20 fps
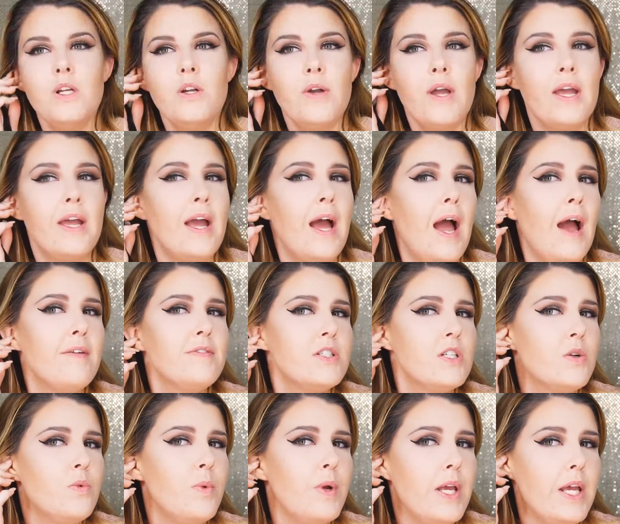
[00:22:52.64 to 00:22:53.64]
Okay,
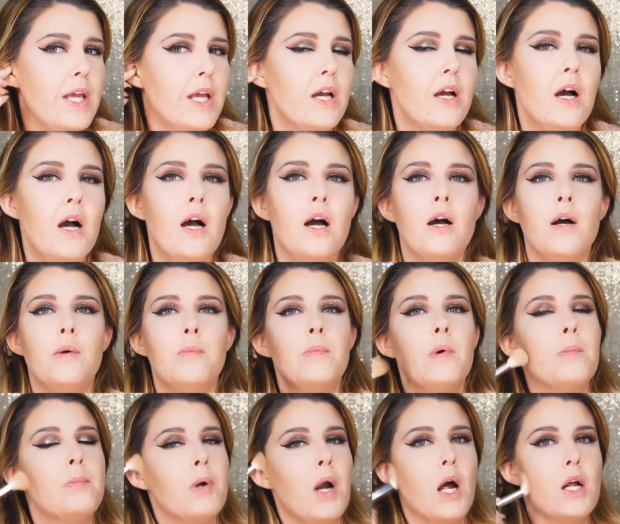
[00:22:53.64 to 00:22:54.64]
after we
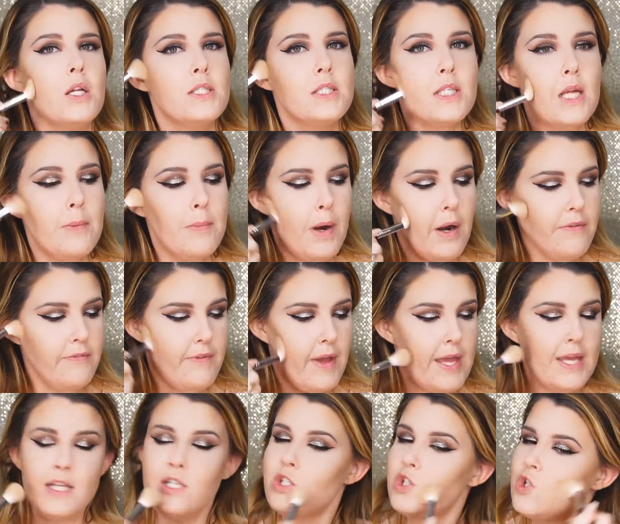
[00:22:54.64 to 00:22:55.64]
bronzed up our
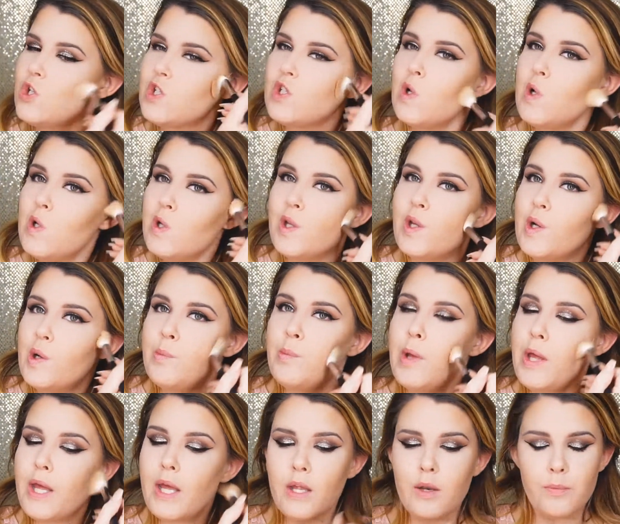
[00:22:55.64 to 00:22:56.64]
face just a little
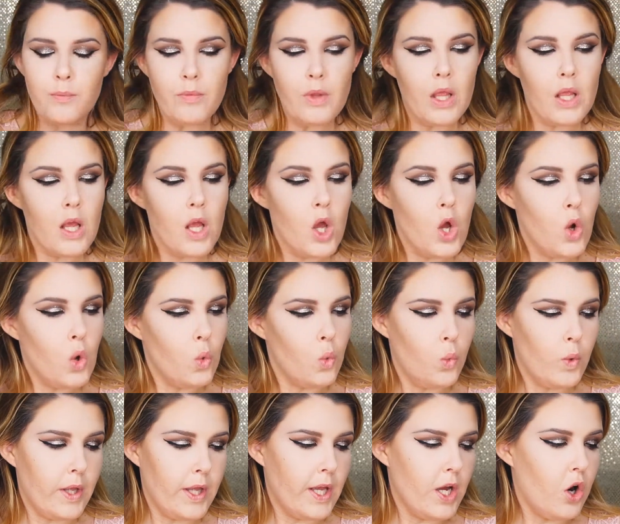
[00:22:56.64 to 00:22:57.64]
bit,
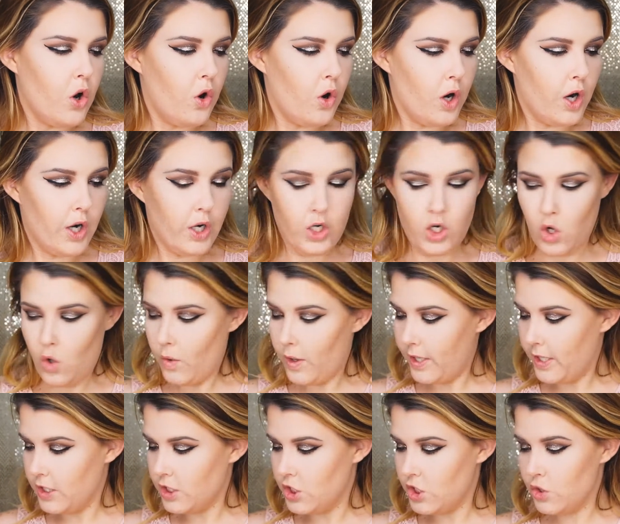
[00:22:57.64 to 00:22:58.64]
we are
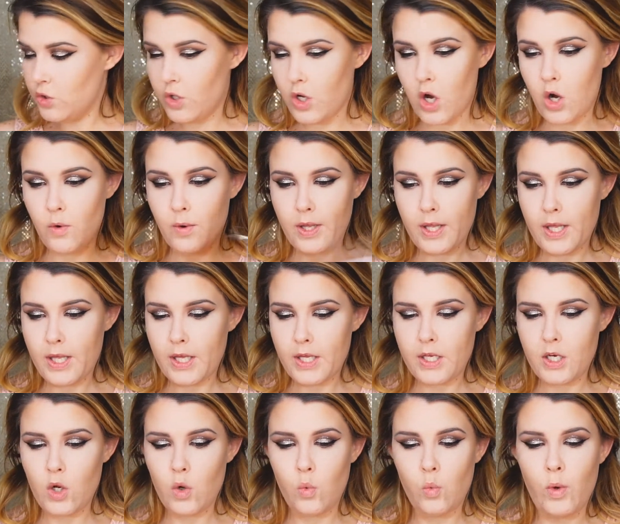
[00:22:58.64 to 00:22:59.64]
going to go
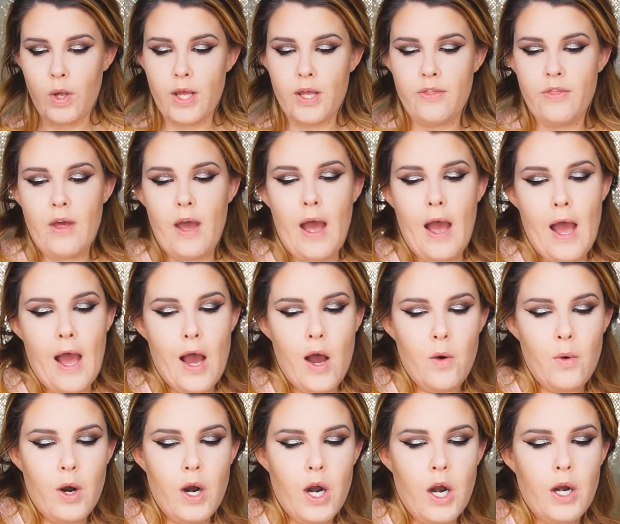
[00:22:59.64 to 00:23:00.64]
in with
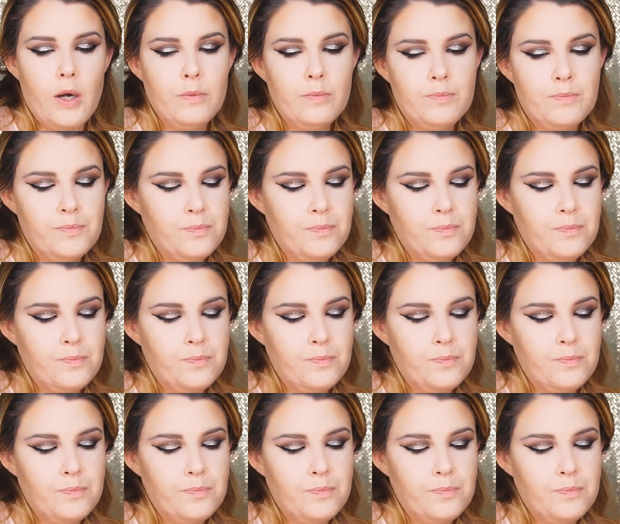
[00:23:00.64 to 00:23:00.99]
our